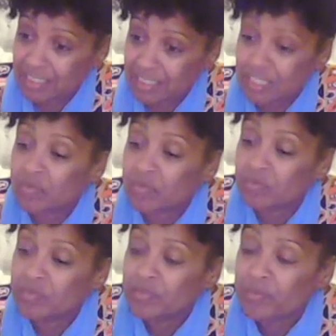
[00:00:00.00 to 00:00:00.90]
just
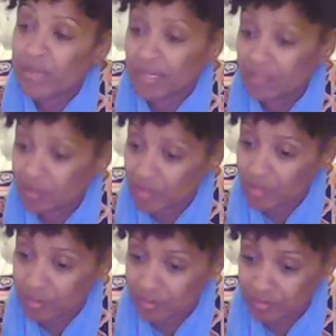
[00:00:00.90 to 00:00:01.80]
from the pain
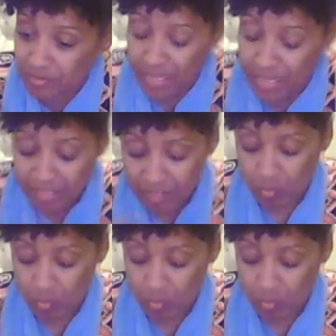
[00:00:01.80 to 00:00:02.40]
alone. Any